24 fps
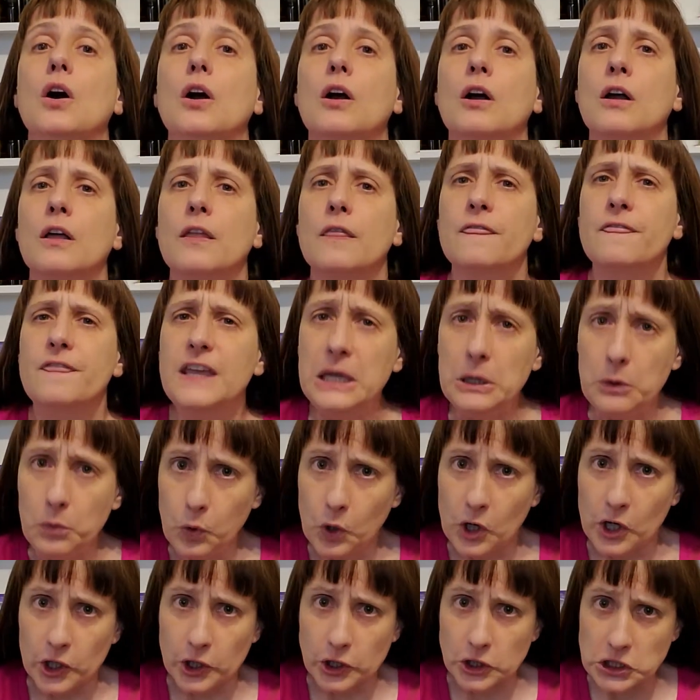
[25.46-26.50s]
the
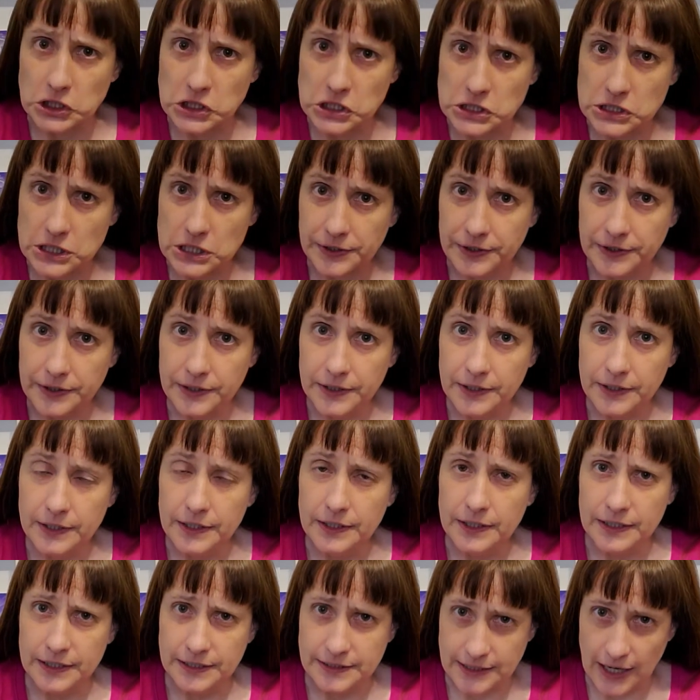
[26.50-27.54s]
worst
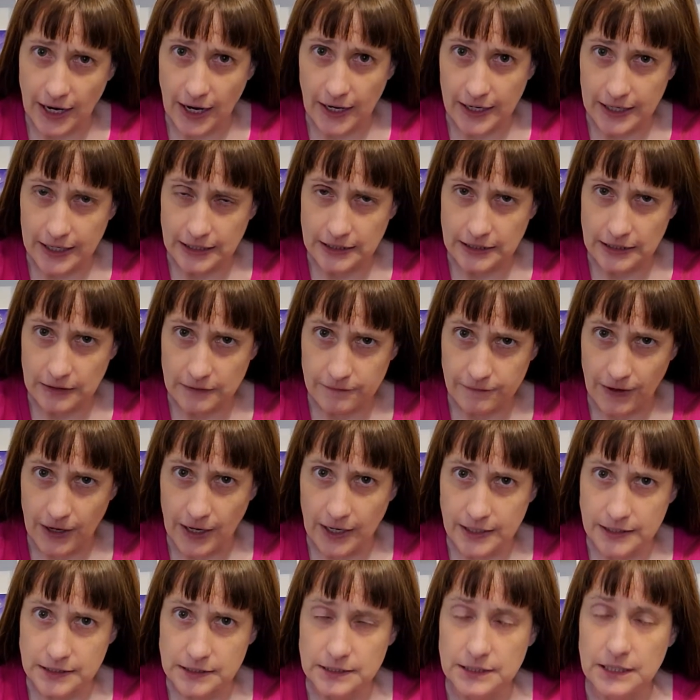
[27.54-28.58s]
diet
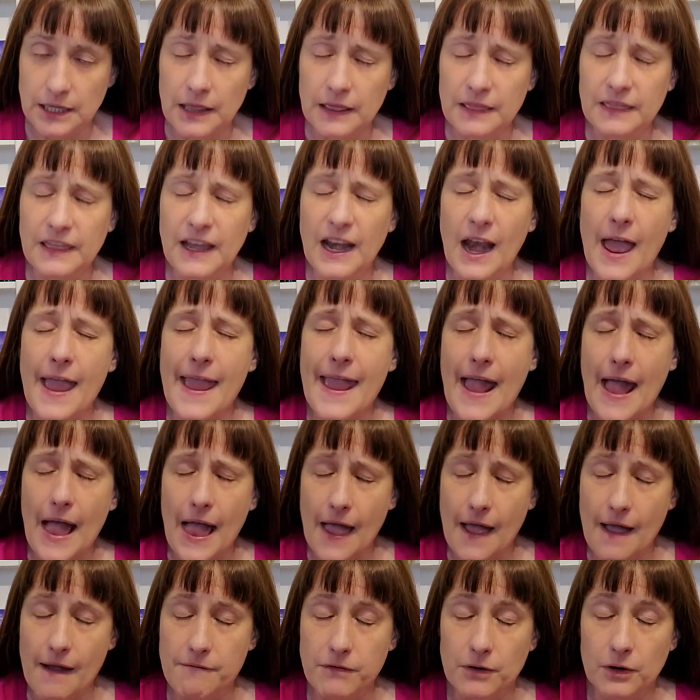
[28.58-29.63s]
advice that I
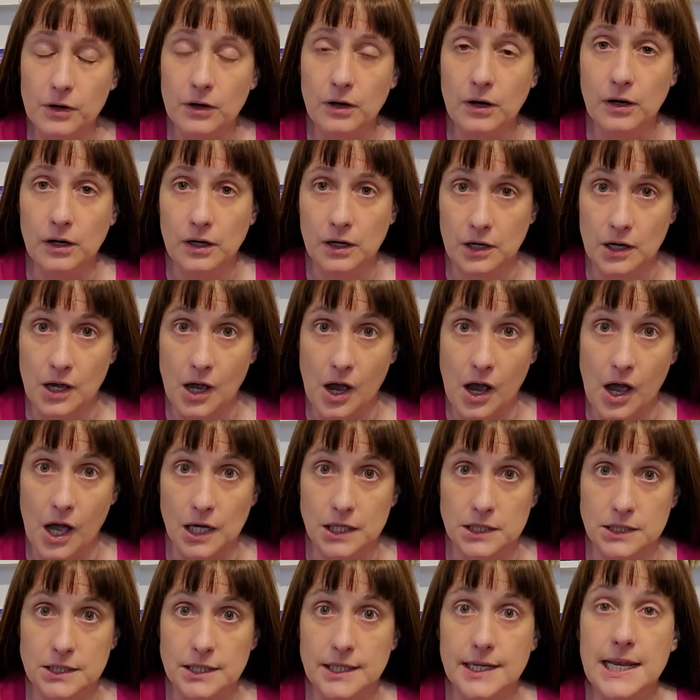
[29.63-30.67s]
ever
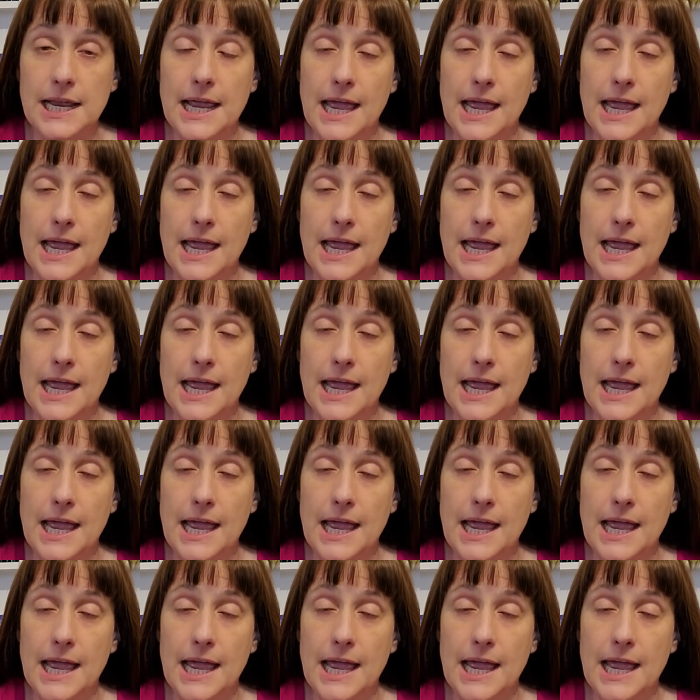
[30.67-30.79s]
got